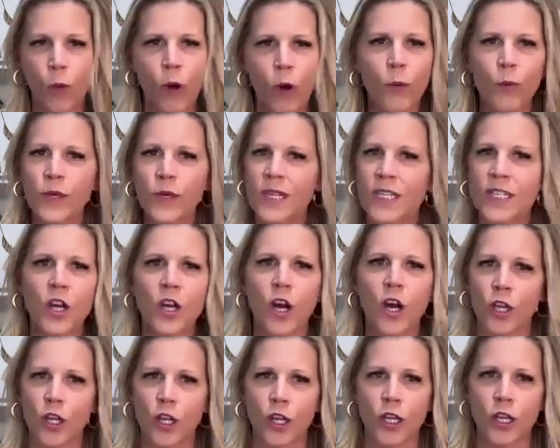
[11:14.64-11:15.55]
what would this
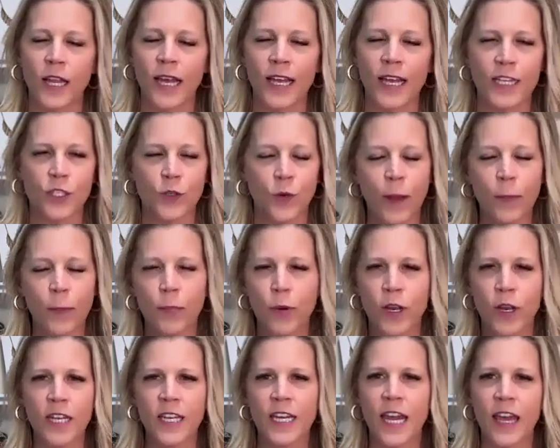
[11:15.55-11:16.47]
cart look like? So I
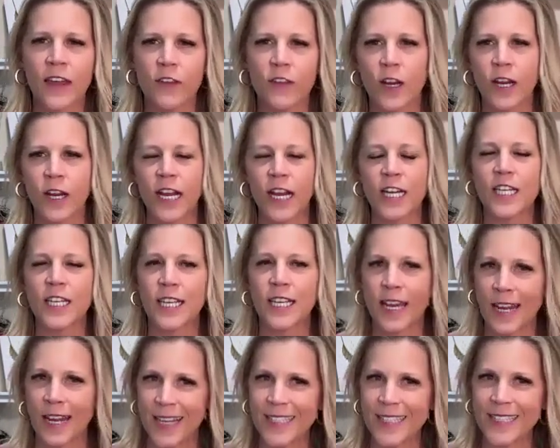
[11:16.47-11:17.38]
put it together and
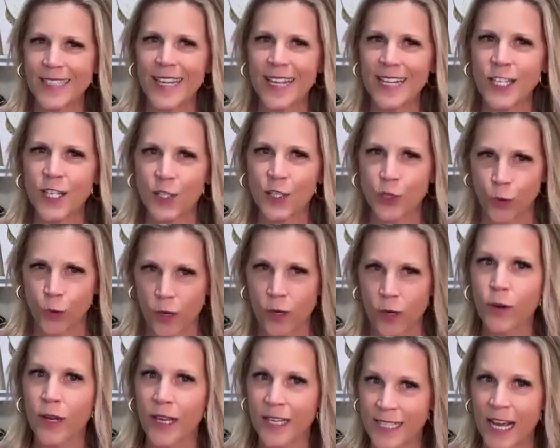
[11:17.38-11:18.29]
I sent it to
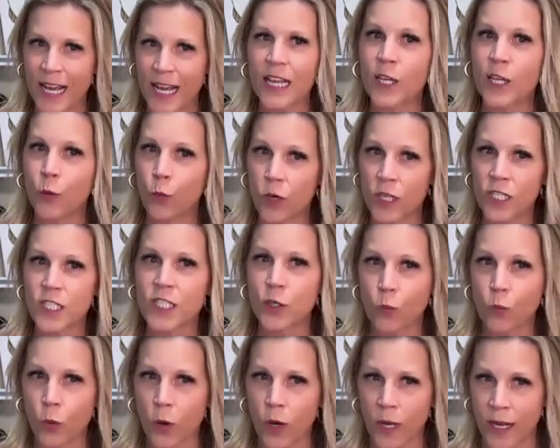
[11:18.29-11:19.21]
her exactly what
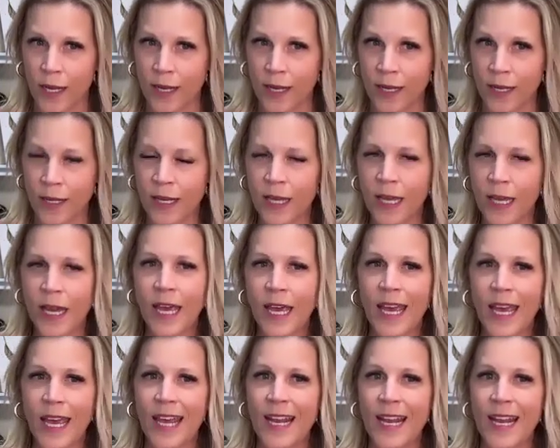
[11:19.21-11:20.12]
she wanted.
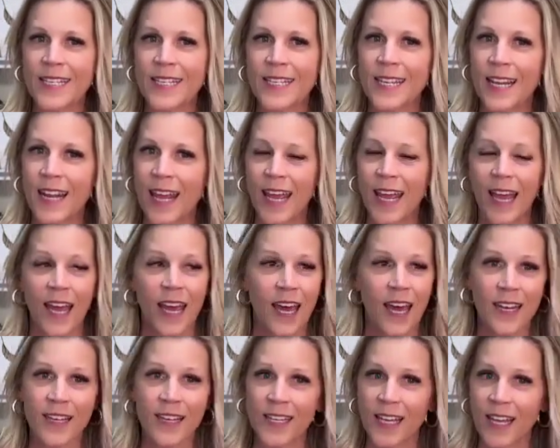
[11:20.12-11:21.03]
And I said, hey, I
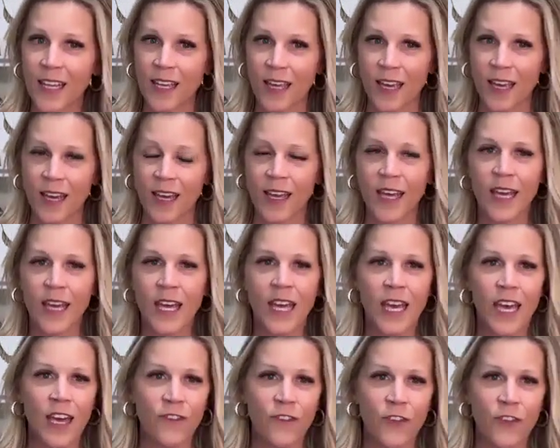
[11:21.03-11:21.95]
got to tell you,
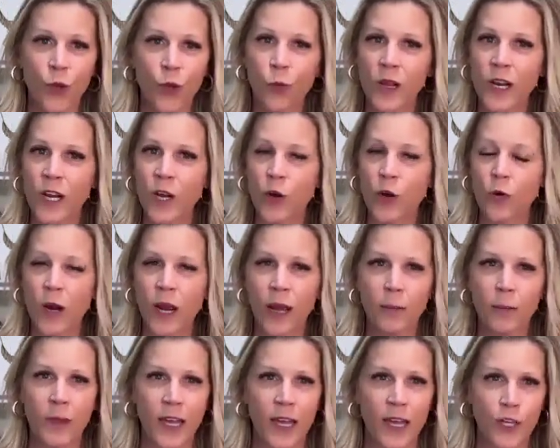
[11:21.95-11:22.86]
if you want to
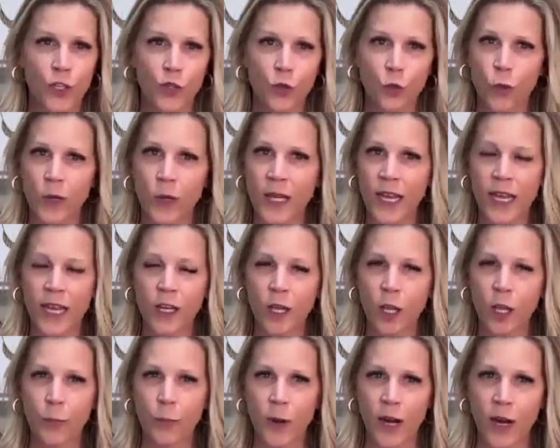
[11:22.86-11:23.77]
grab like a
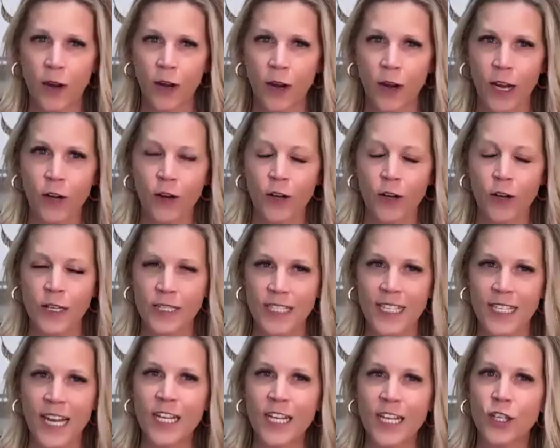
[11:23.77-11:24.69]
$28 pair of
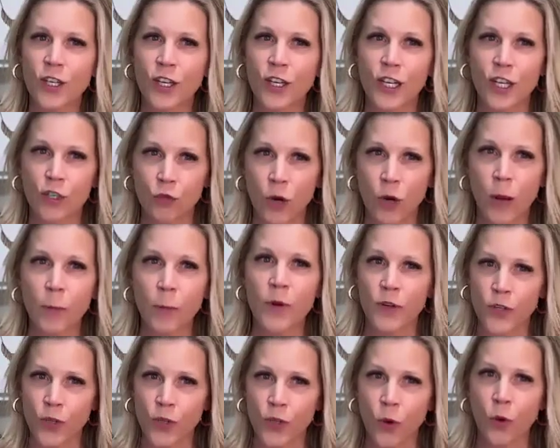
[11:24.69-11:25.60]
earrings, it's actually going to
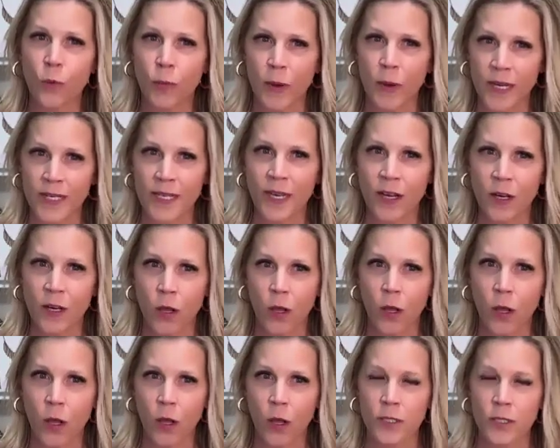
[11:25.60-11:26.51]
drop your total by
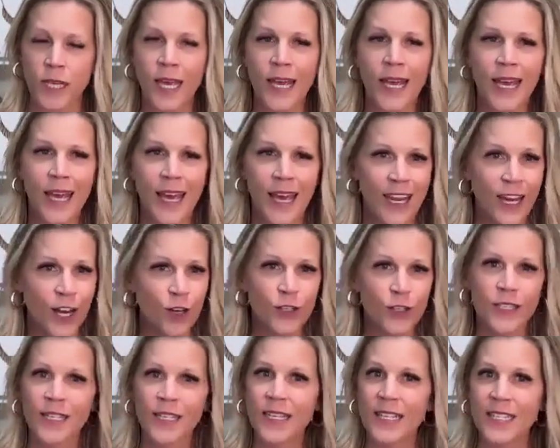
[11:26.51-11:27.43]
$10.
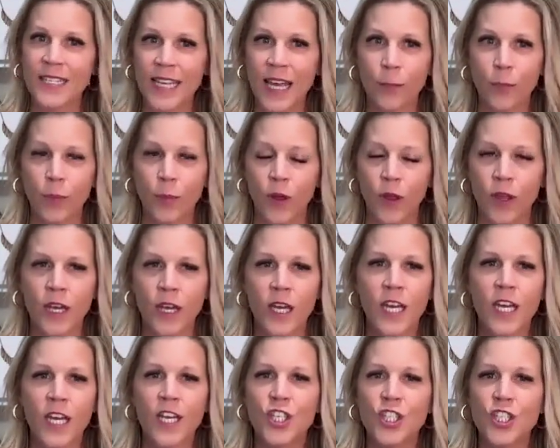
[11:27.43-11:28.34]
Here's an
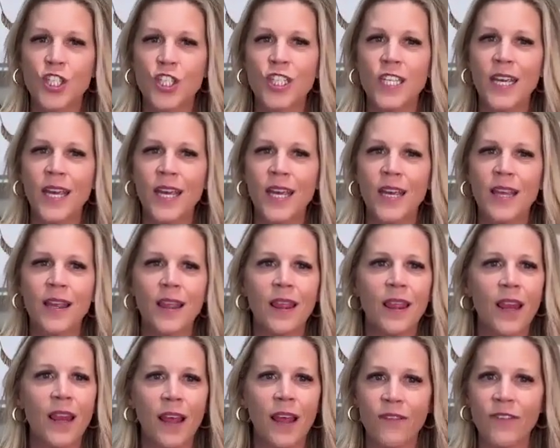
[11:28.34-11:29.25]
example. She
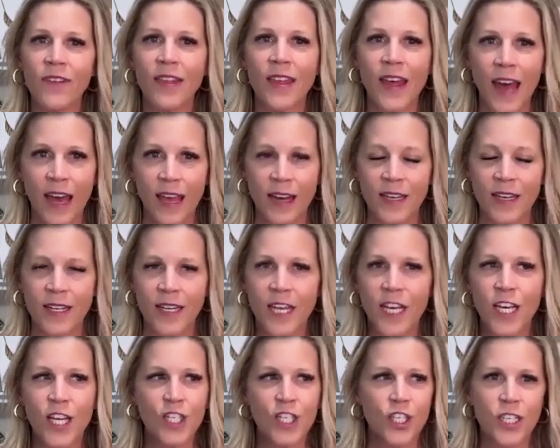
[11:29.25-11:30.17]
loved that.
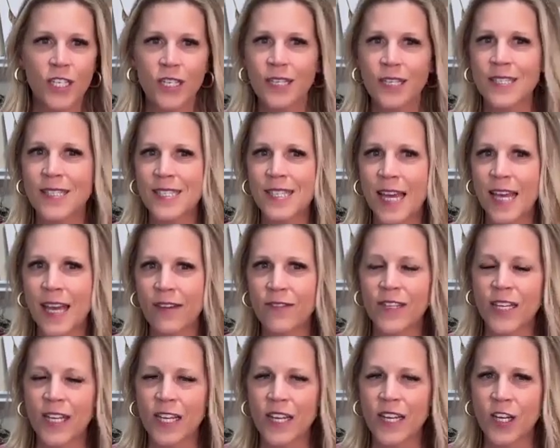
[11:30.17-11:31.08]
She just
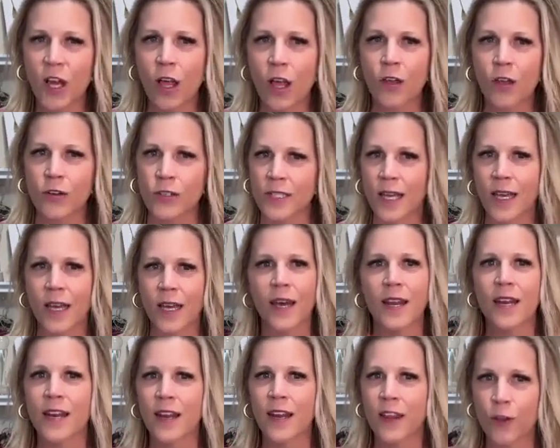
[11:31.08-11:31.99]
saved $10 and
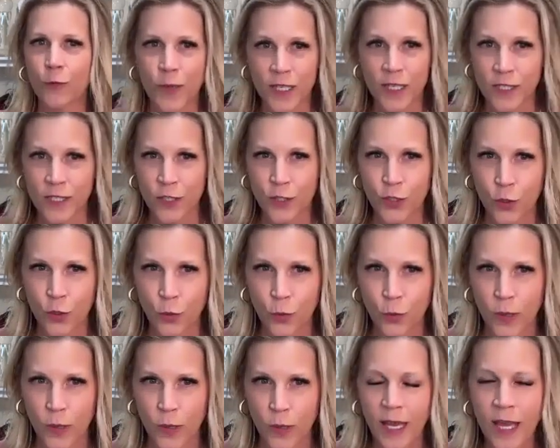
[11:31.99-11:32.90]
got another piece of
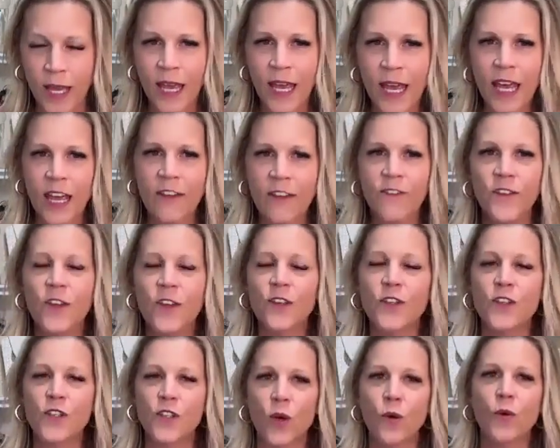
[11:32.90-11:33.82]
jewelry. It
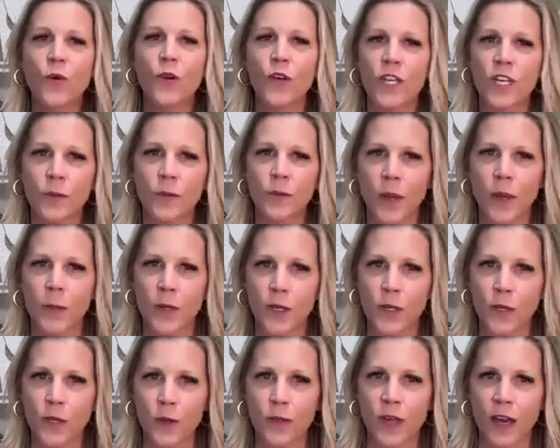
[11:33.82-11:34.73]
feels so good to be
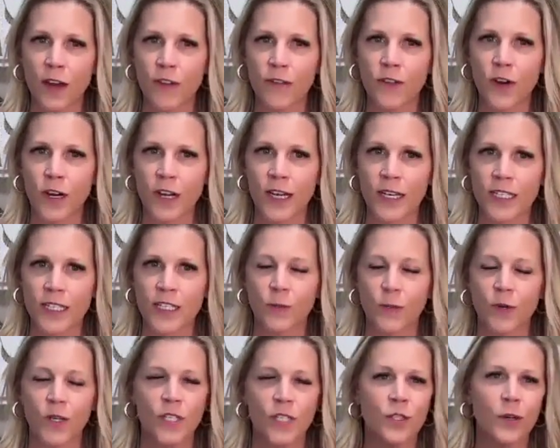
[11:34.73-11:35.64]
able to do that for our
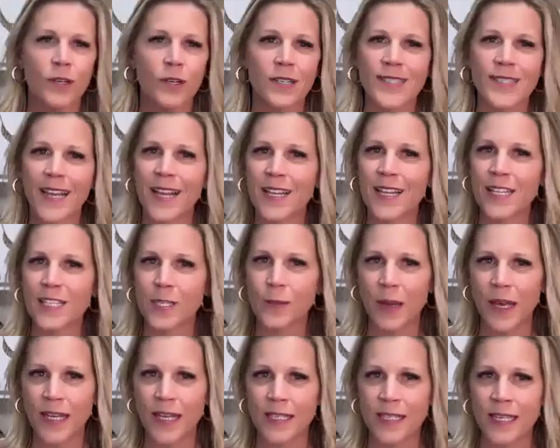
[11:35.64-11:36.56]
customers. So our sale is
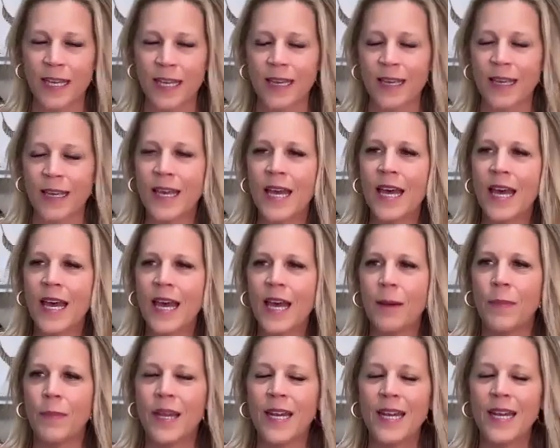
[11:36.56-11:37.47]
amazing.
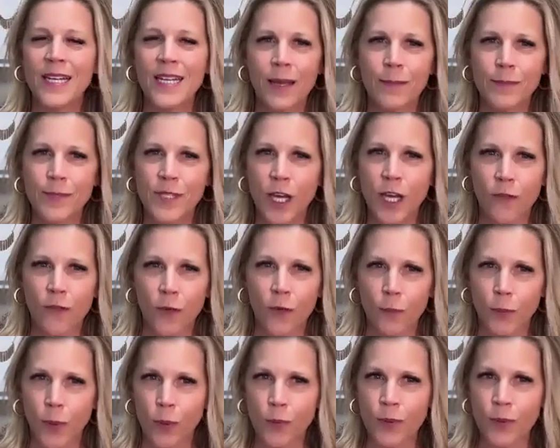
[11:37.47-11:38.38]
Many times they
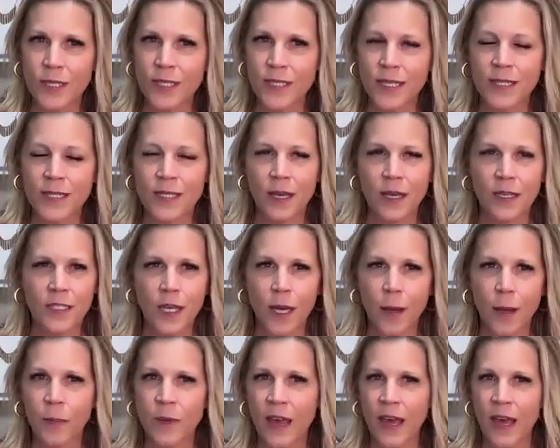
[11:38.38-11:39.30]
offer bonuses on
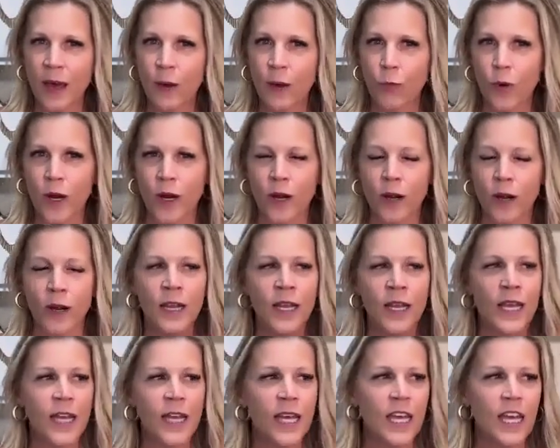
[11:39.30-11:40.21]
top of that,
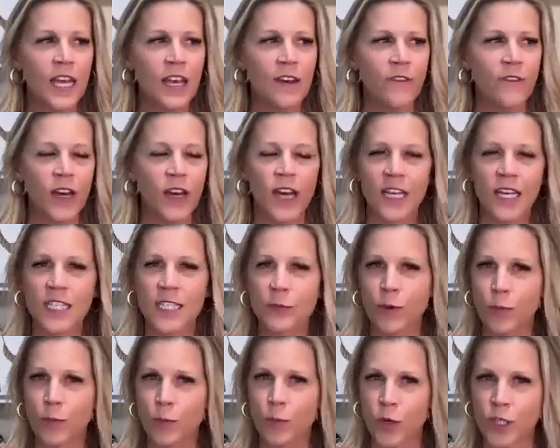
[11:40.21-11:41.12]
where if a
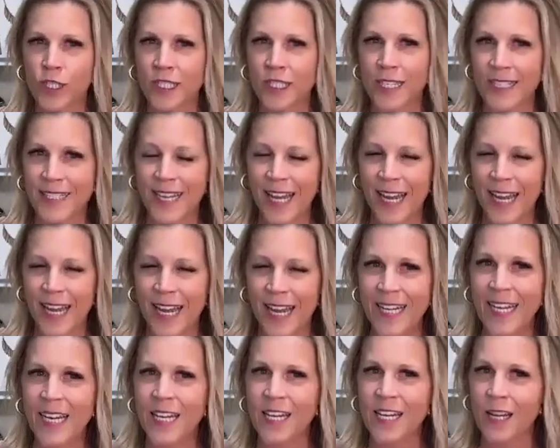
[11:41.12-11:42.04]
customer purchases
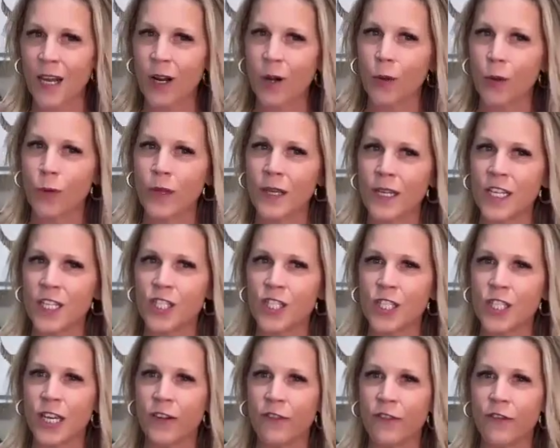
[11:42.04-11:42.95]
90, not only
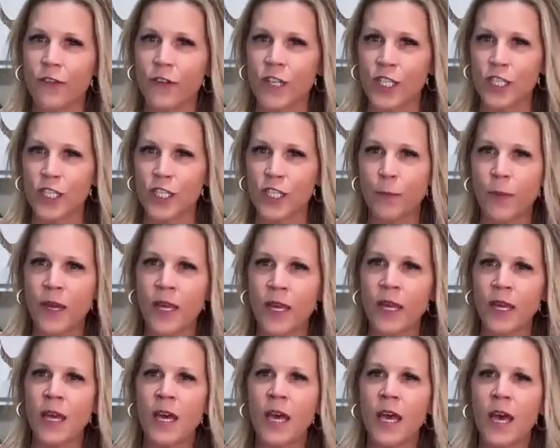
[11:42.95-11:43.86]
does she get free
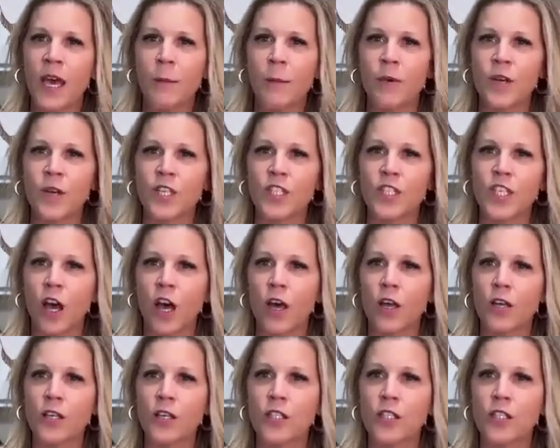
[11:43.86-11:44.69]
shipping, but she